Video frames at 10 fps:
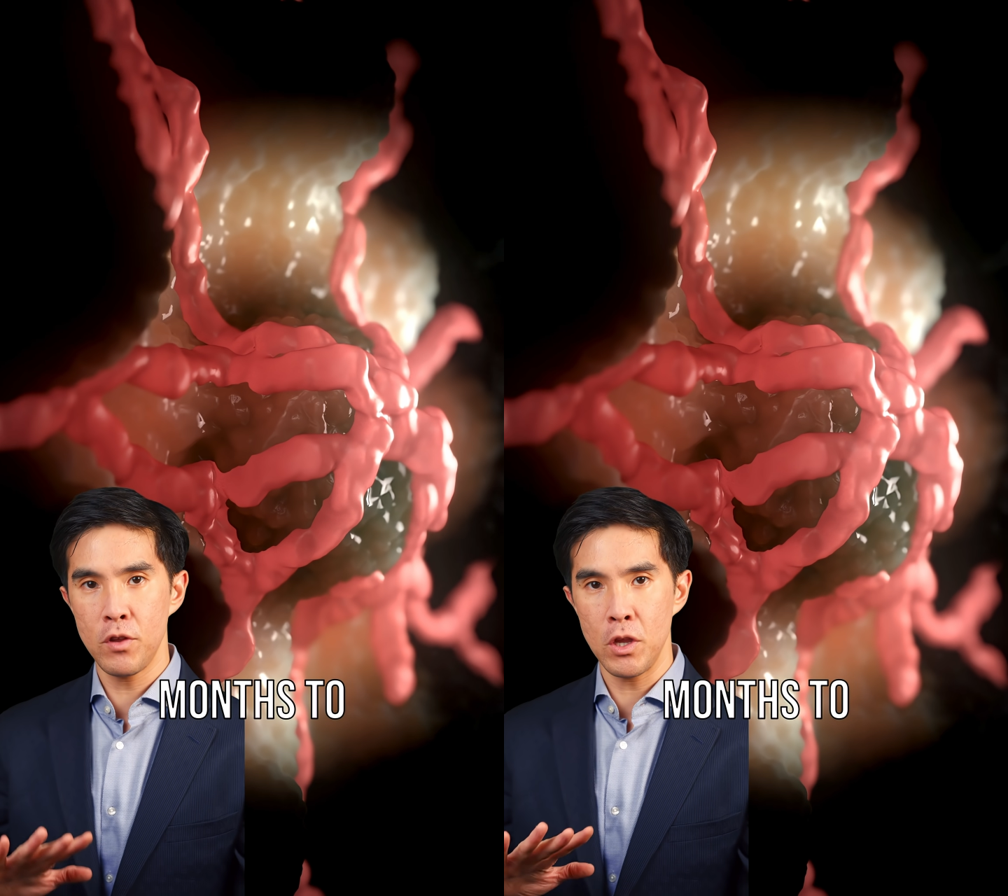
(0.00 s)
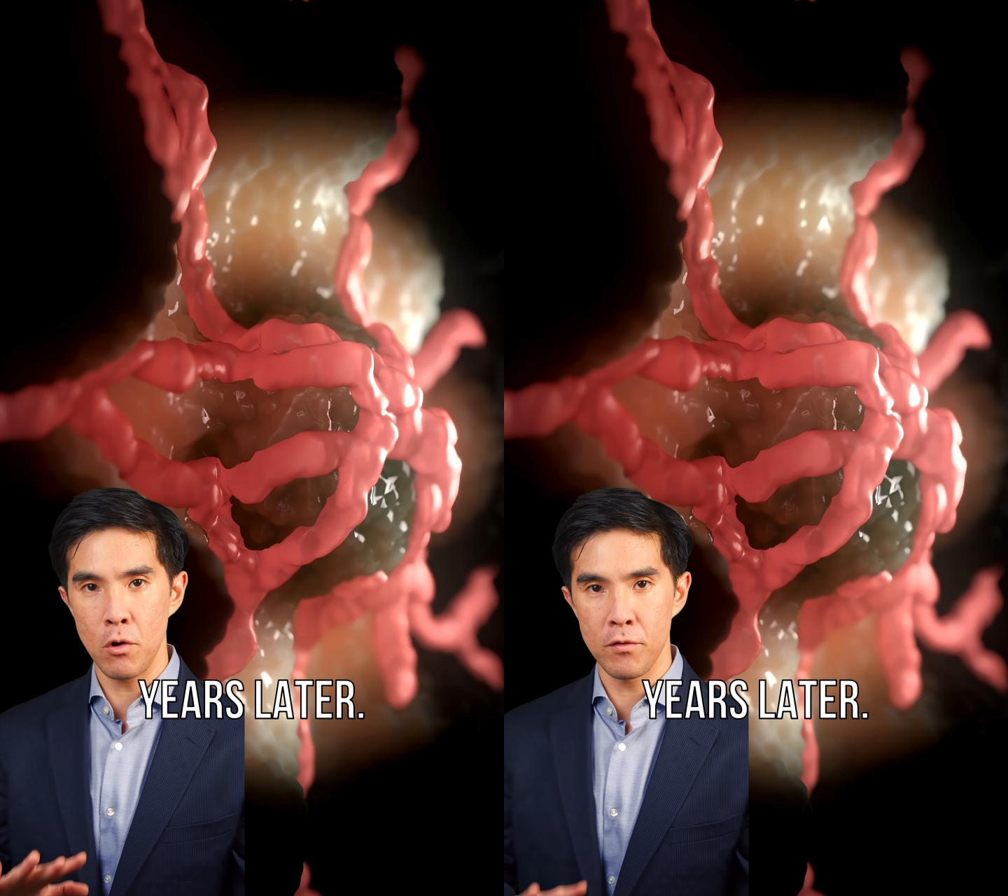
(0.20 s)

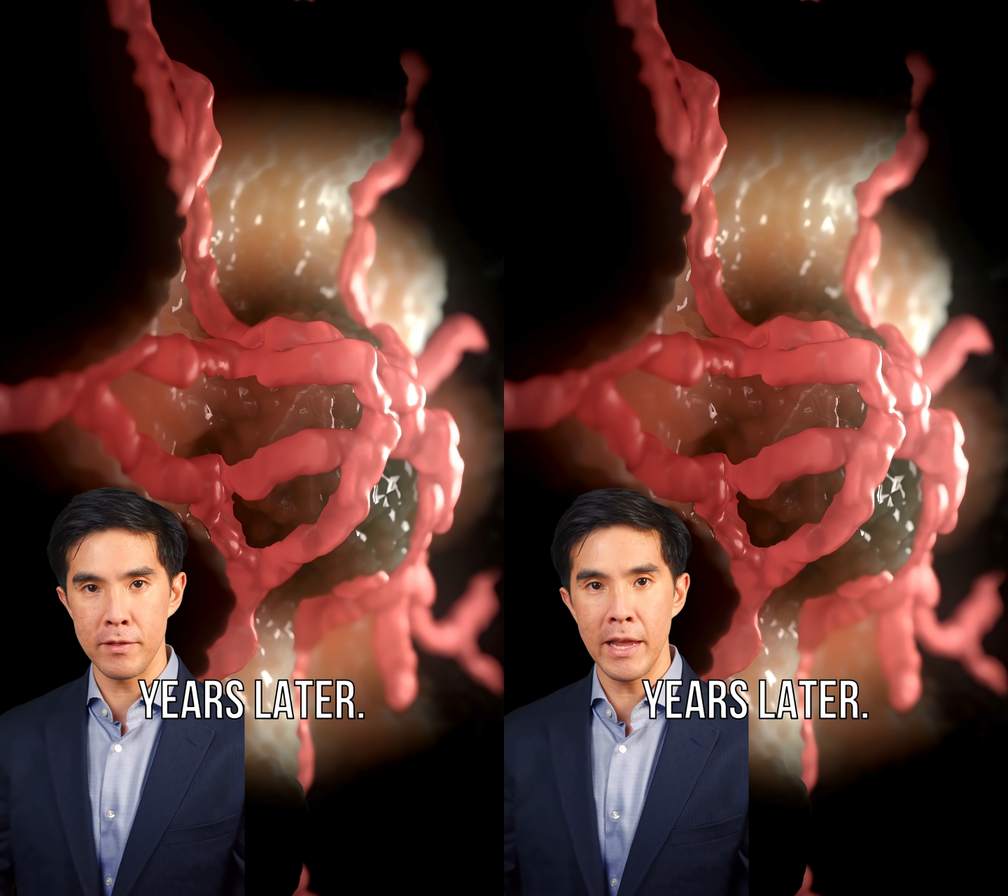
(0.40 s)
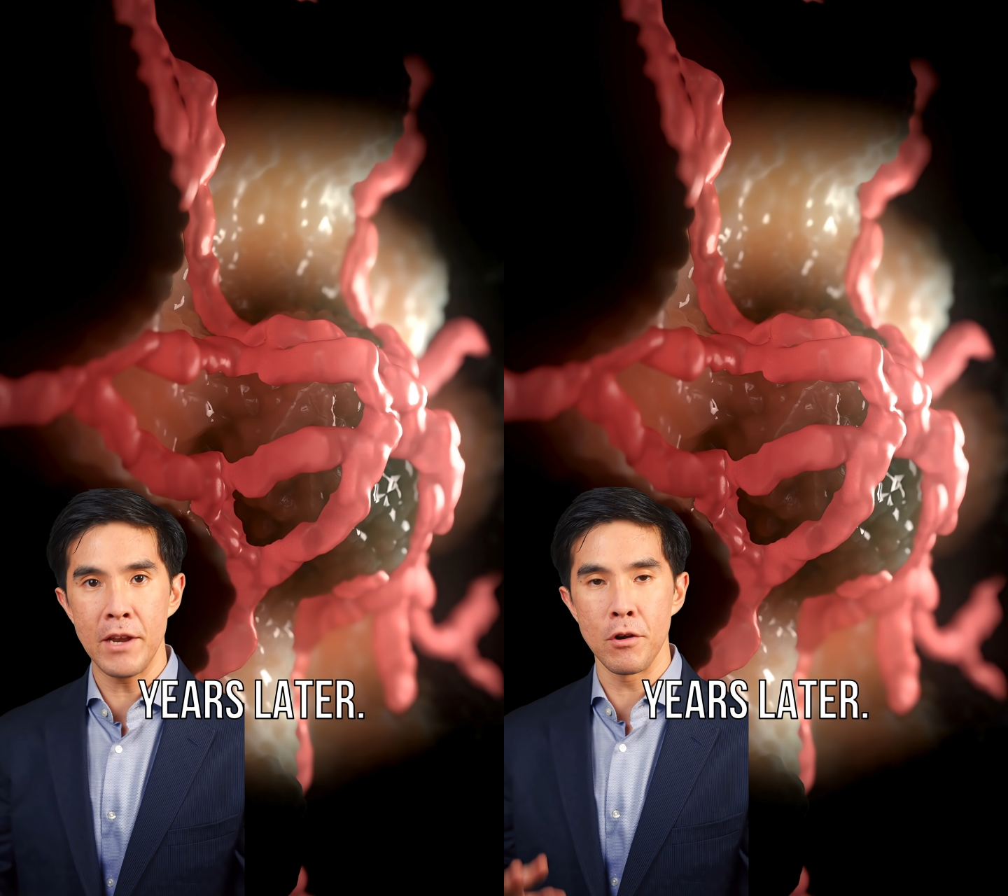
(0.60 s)
to years
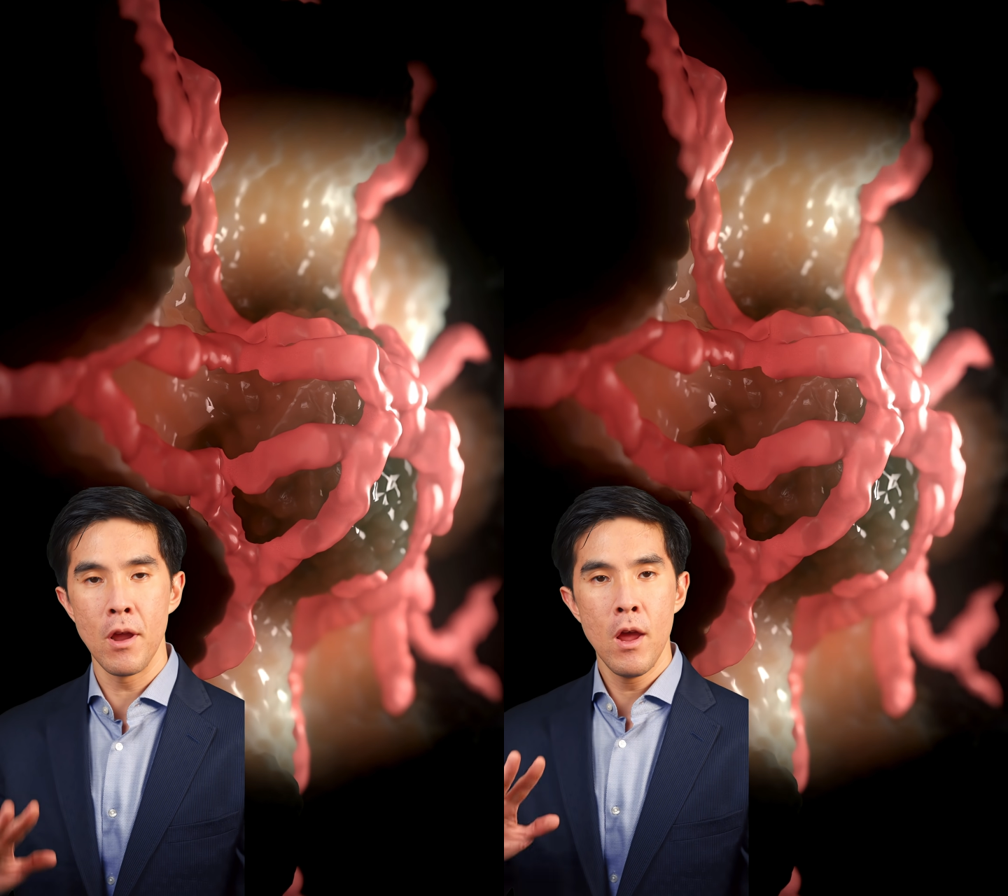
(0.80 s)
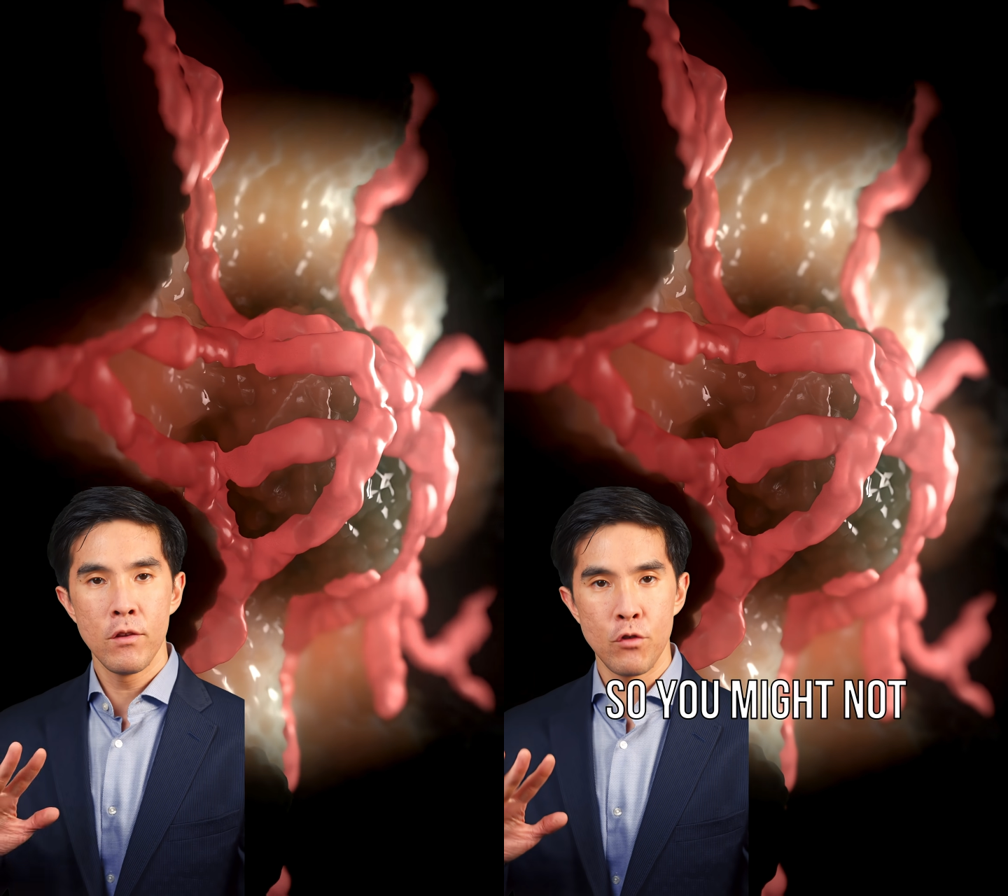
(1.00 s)
later,
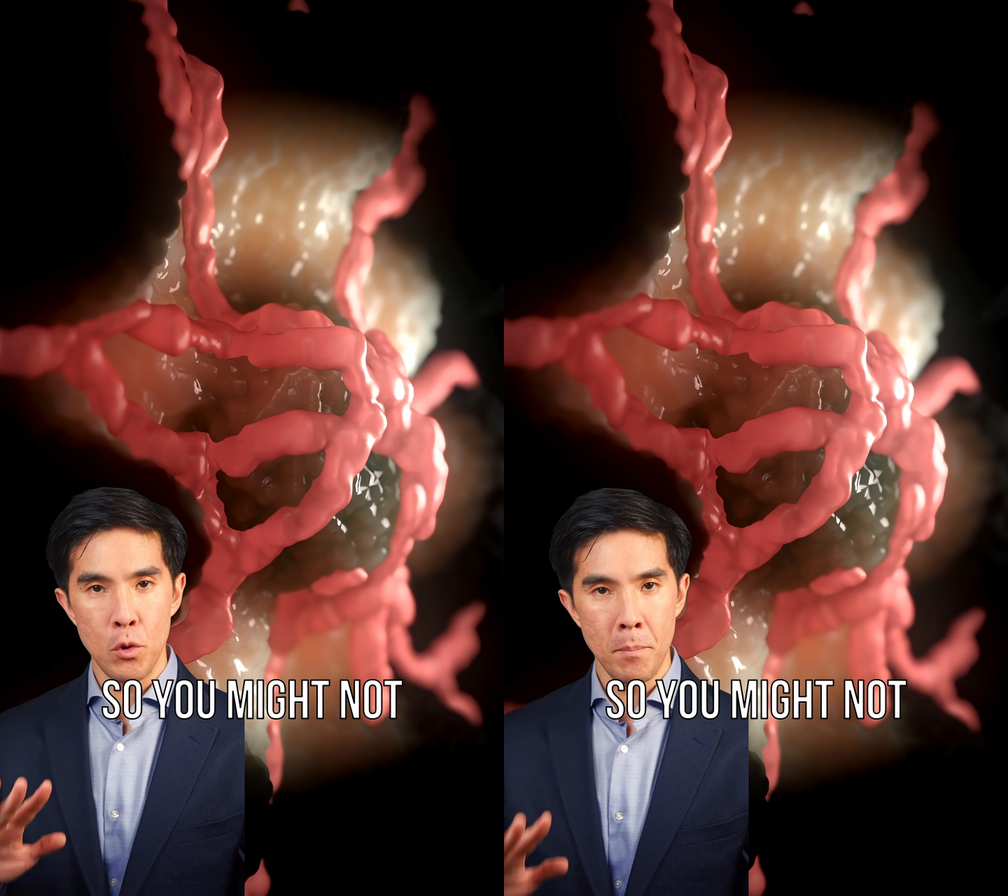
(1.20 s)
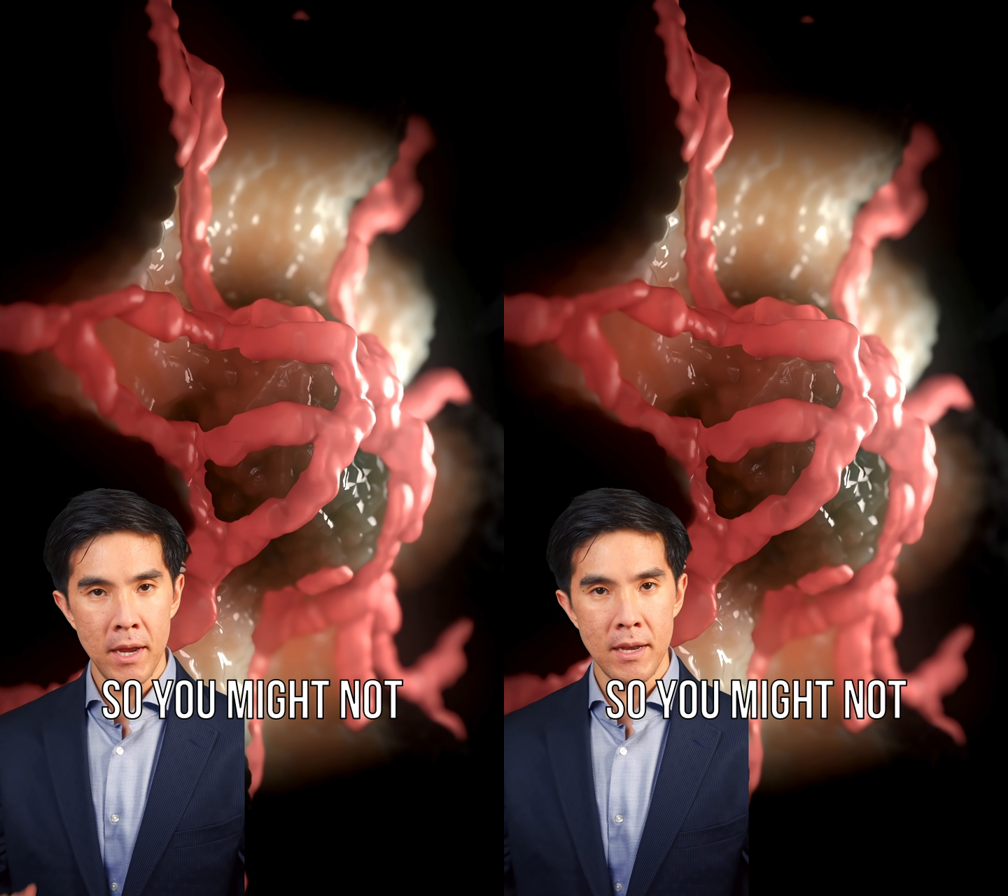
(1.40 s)
so
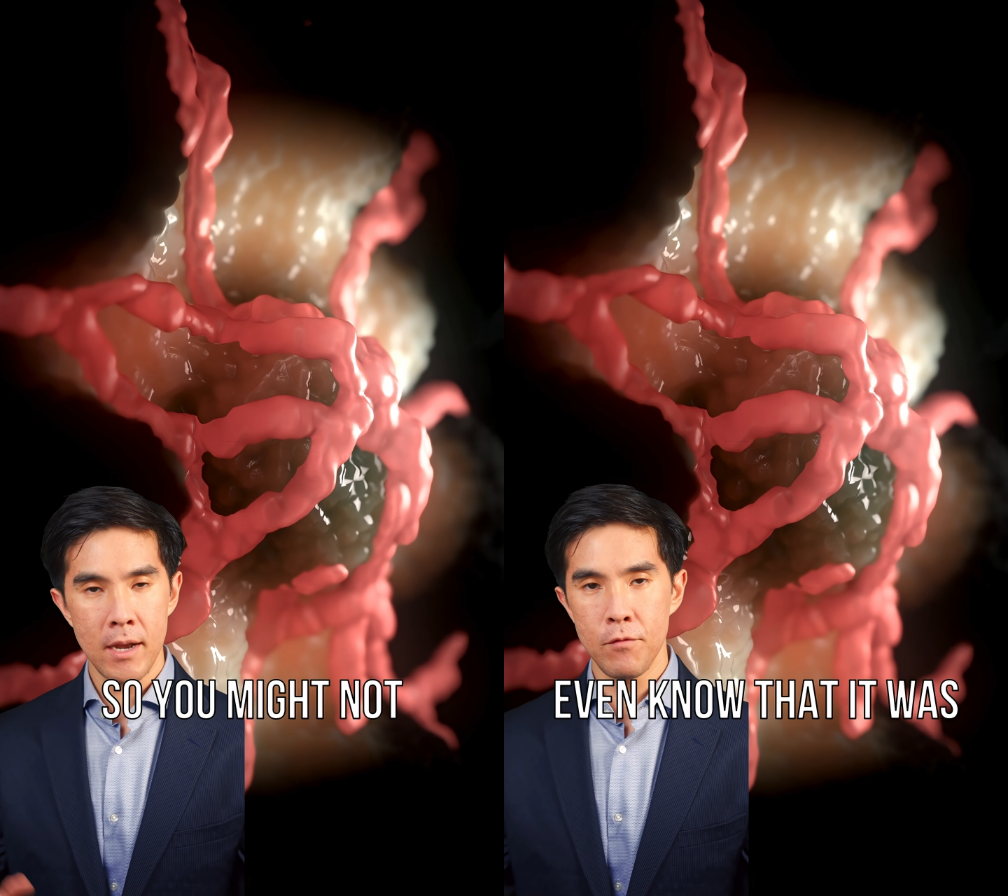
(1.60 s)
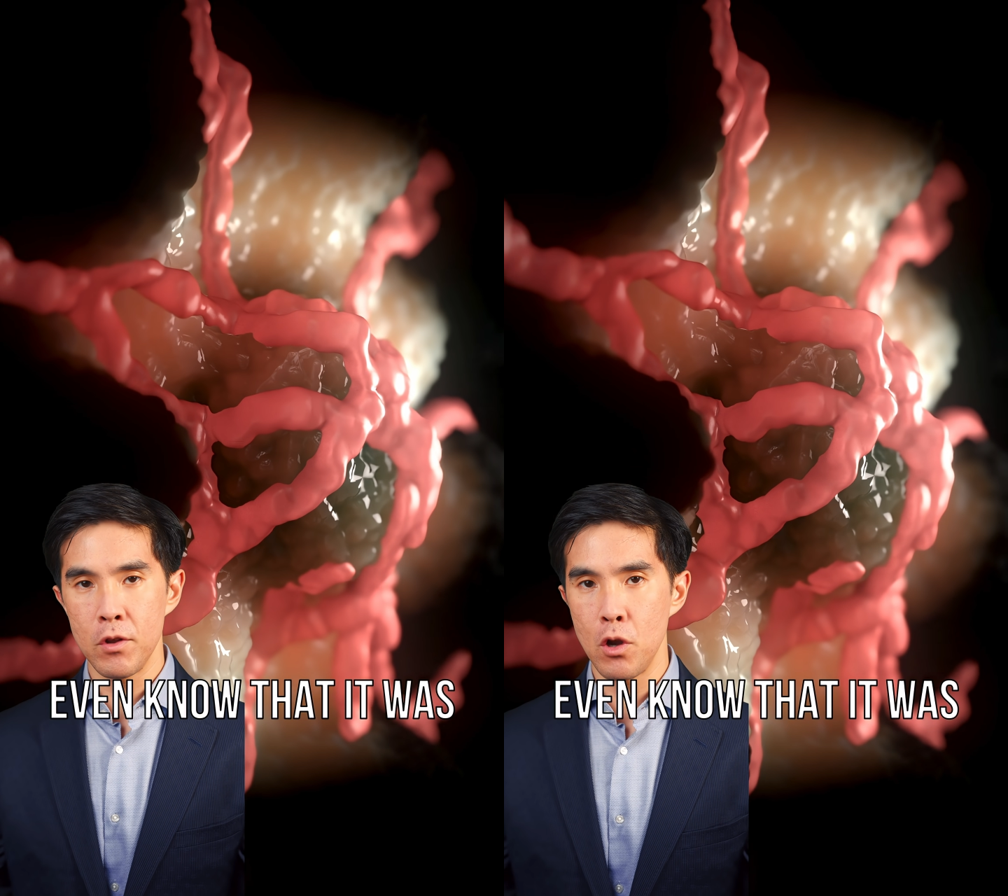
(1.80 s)
you might not even